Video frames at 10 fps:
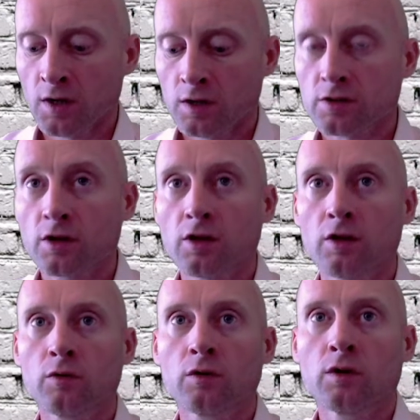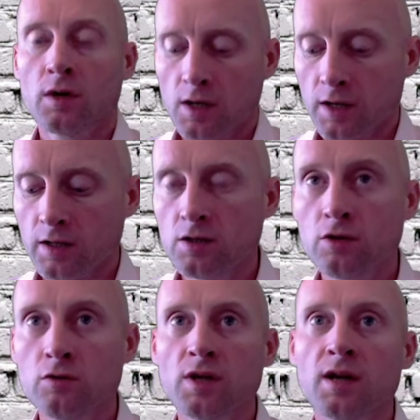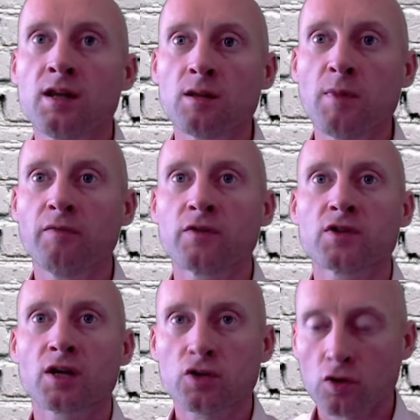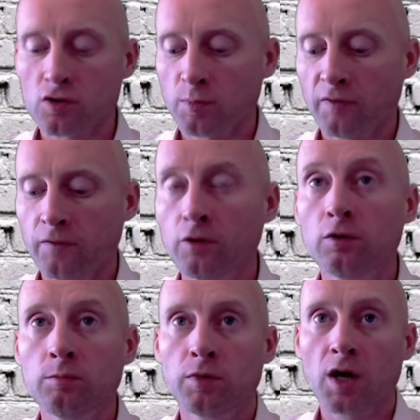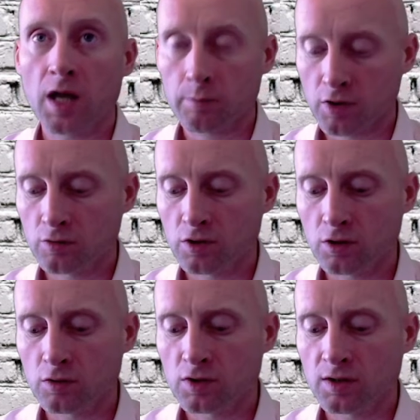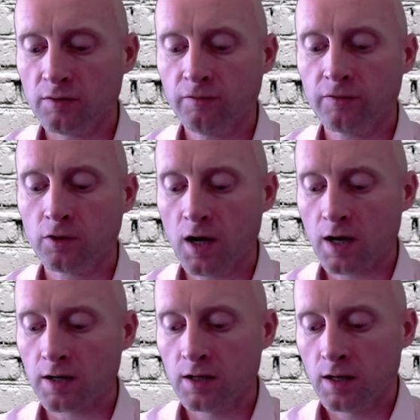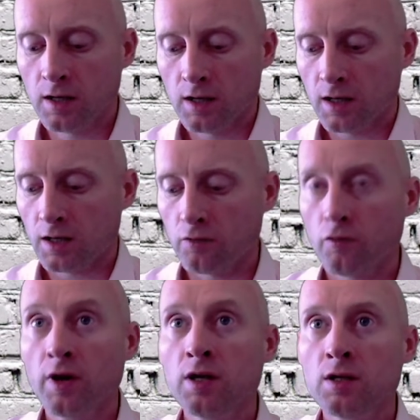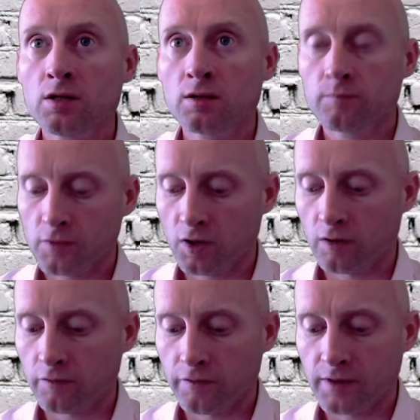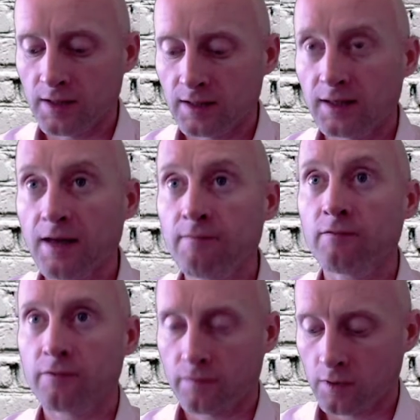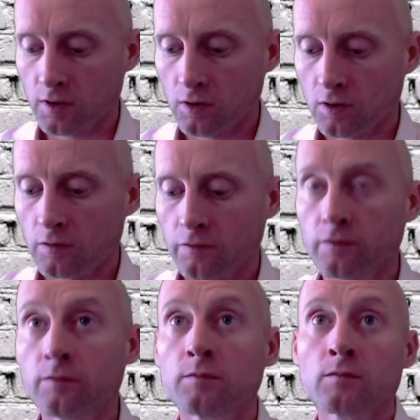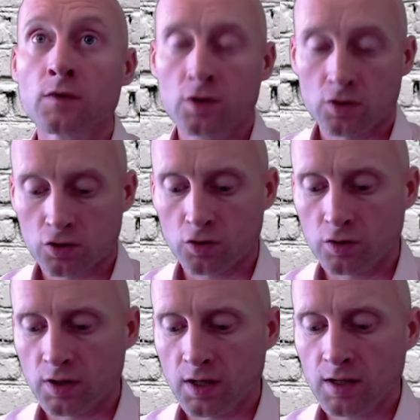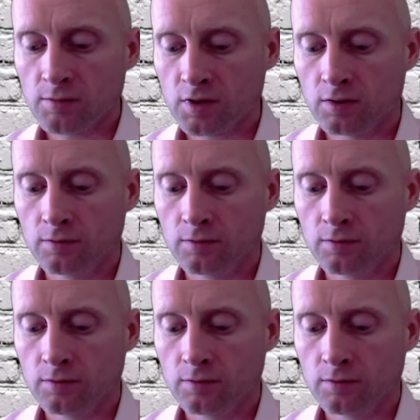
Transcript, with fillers: So I can use any of the methods I showed you before, but I'm going to use the for i in range of the length of student names.